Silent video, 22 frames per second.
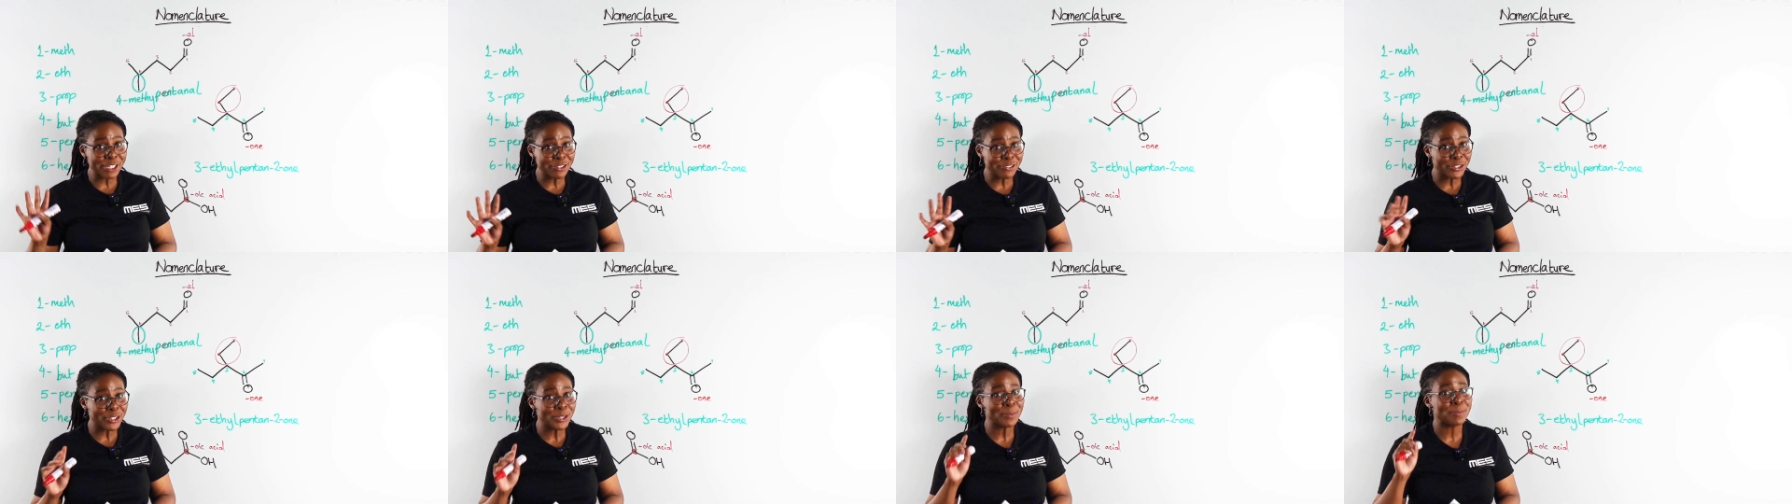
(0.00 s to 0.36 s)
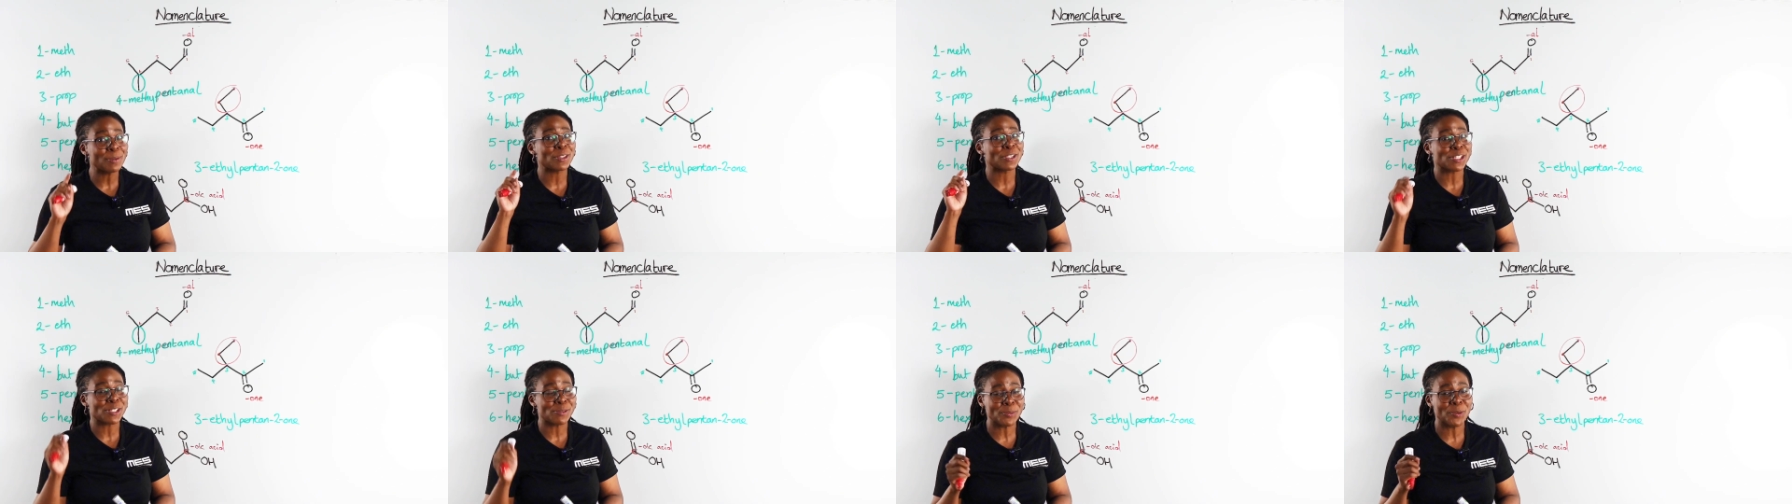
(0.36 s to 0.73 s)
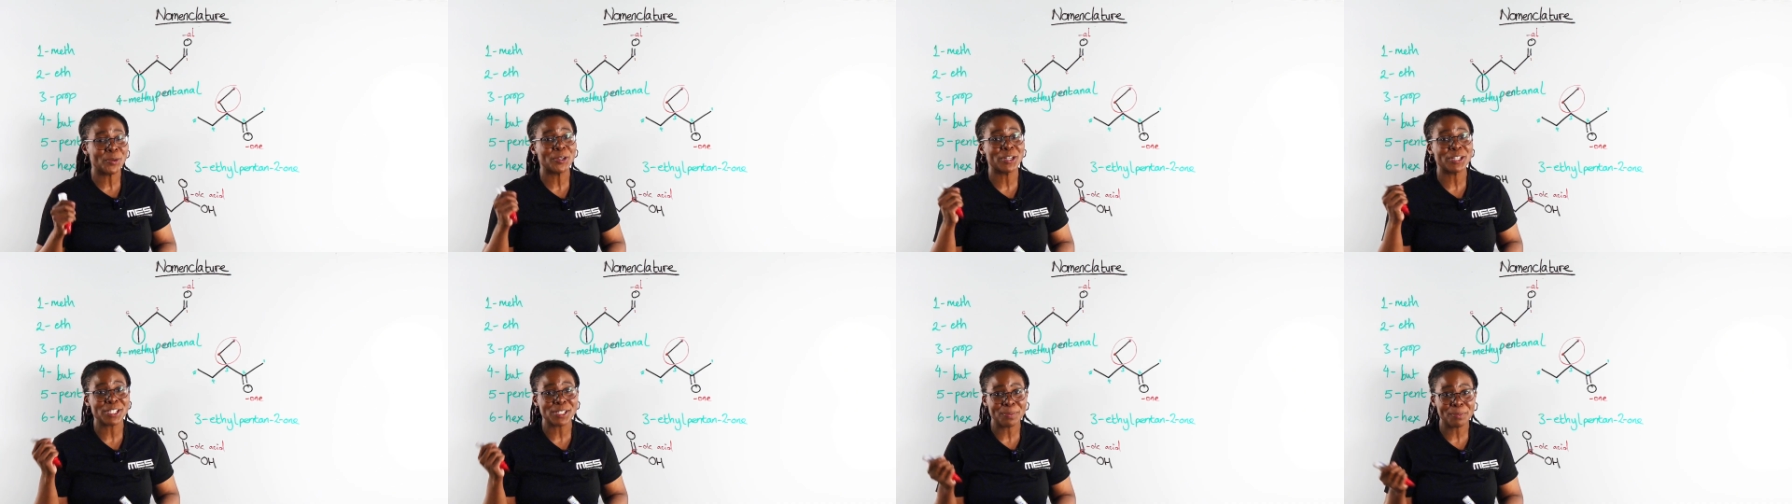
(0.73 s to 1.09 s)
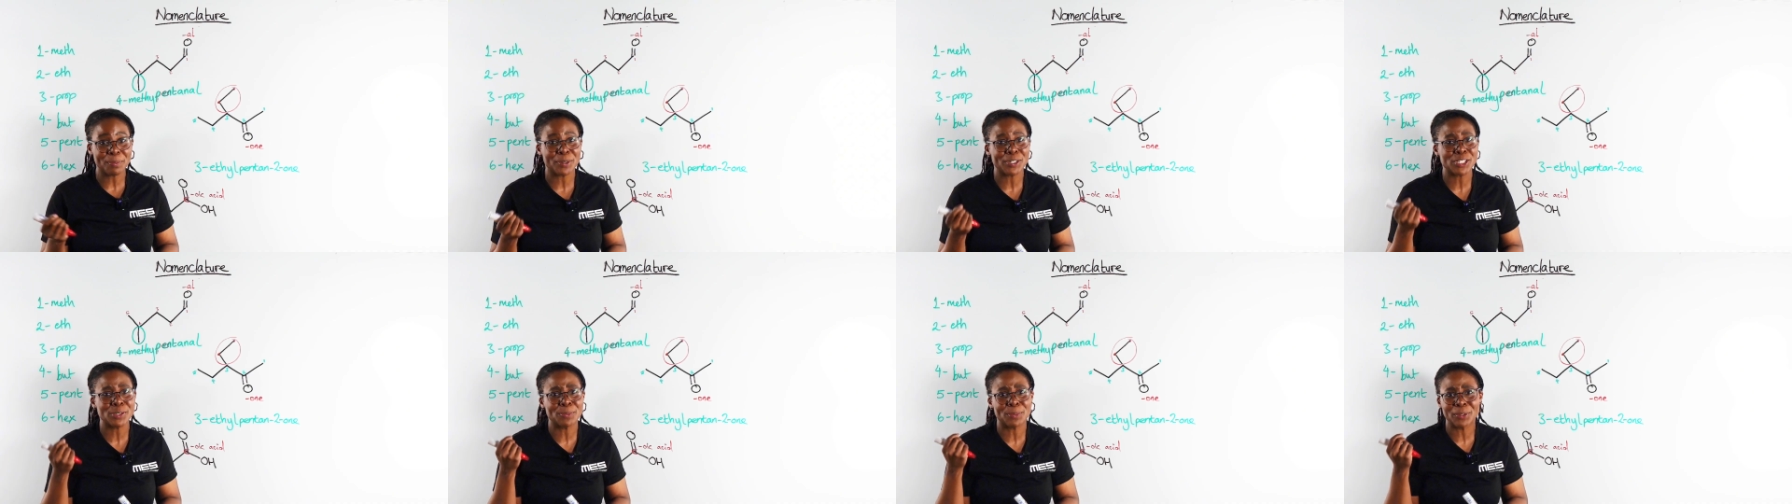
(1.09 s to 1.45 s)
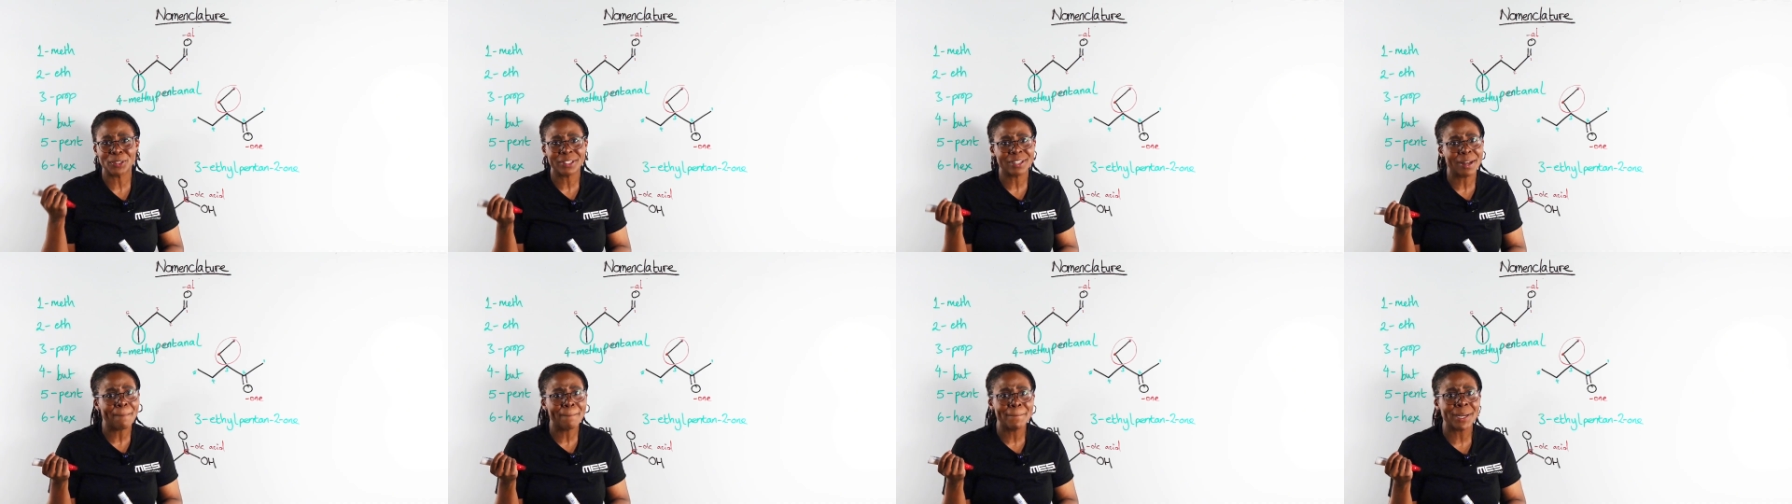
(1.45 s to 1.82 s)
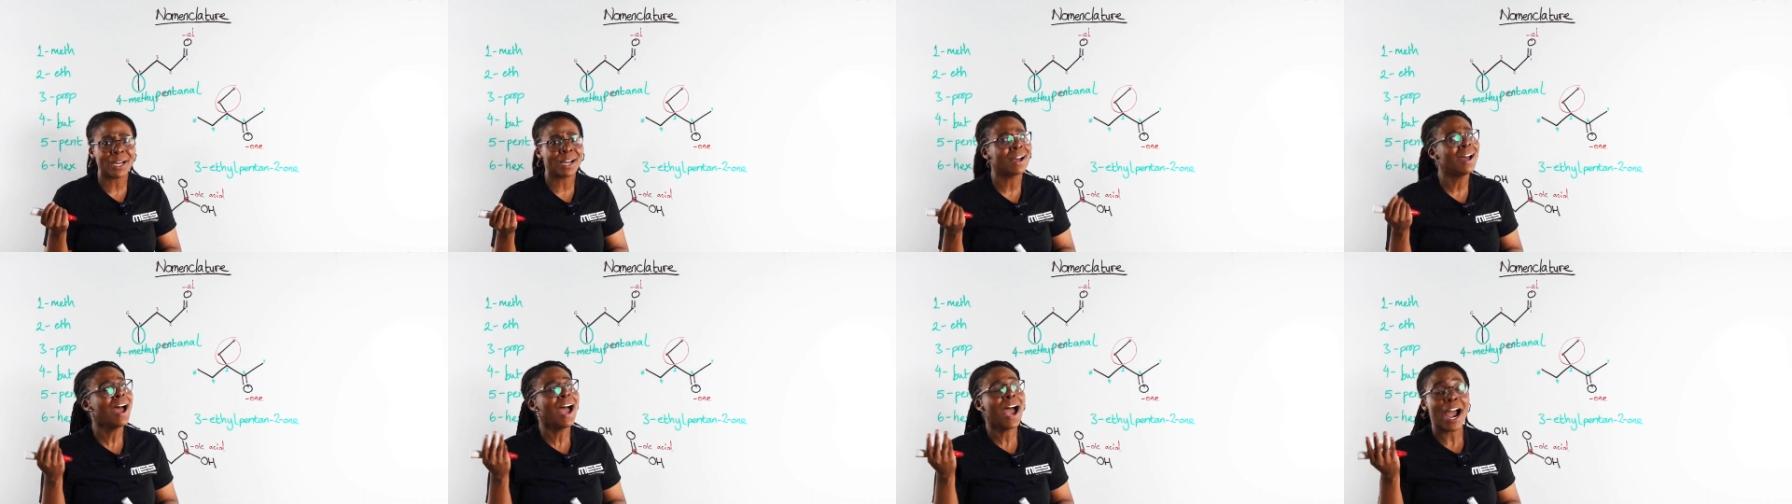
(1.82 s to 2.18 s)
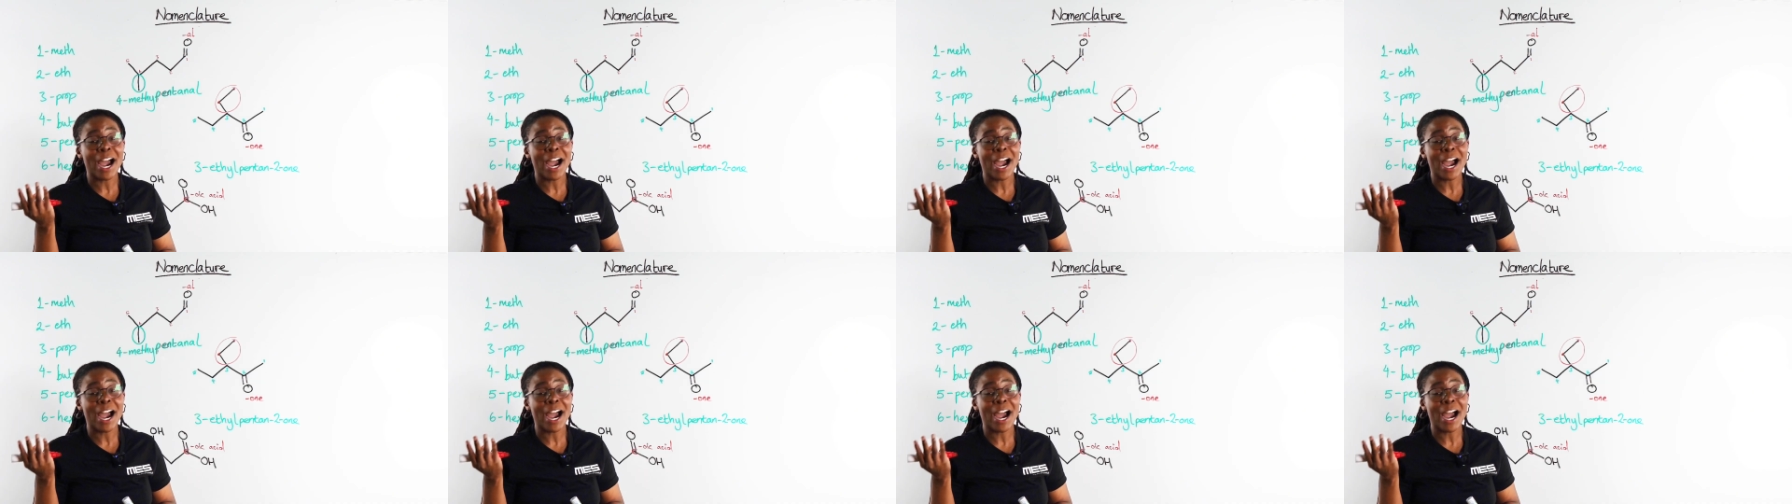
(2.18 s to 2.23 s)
group the smallest possible number.